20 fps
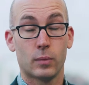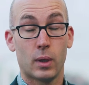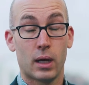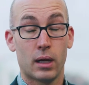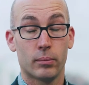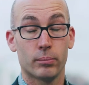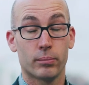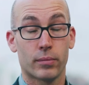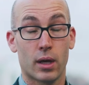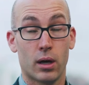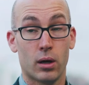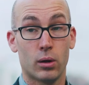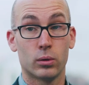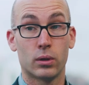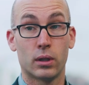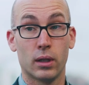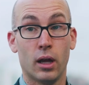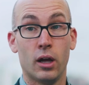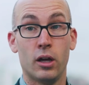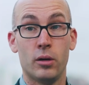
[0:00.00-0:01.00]
Well, the whole
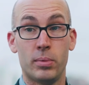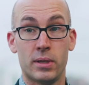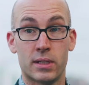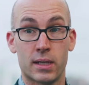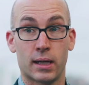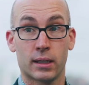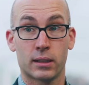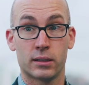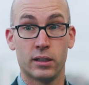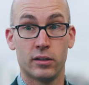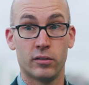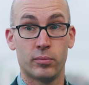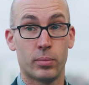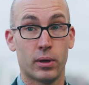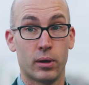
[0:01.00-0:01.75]
globe is active,